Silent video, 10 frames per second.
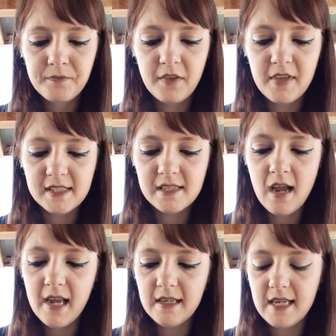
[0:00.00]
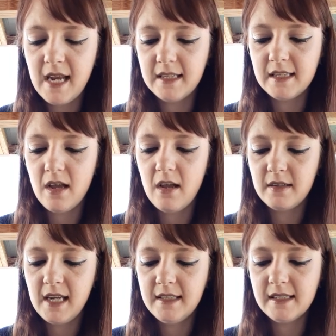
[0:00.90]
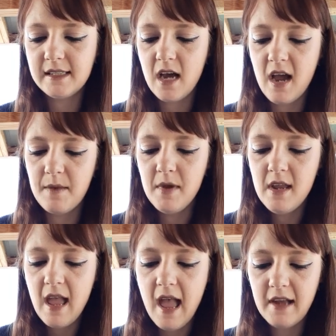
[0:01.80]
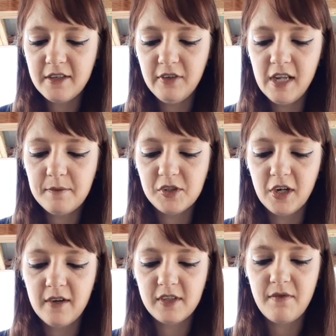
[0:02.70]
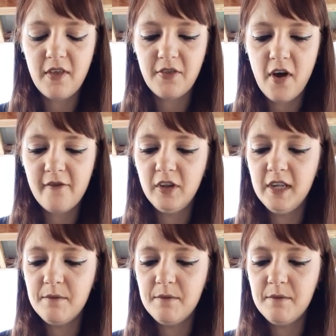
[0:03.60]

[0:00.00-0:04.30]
This knight takes his time, actively observes, and then thoughtfully